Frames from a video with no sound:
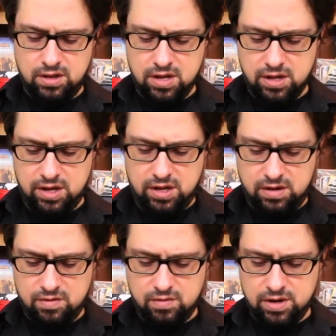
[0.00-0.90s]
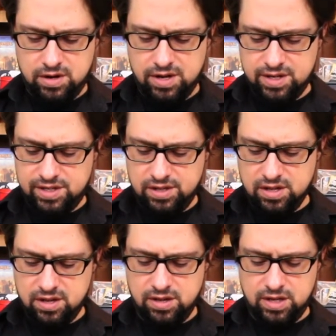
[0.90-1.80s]
Lily. Where
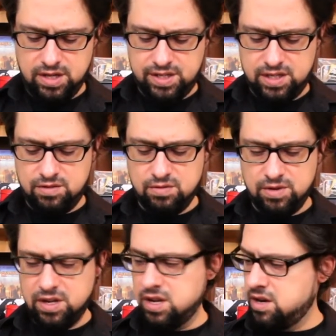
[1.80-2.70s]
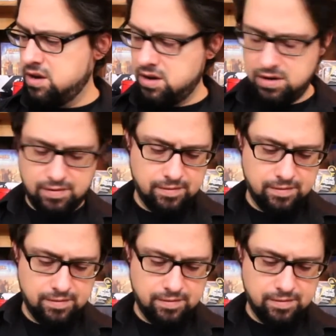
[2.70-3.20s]
is Lily? Let's see what we get here.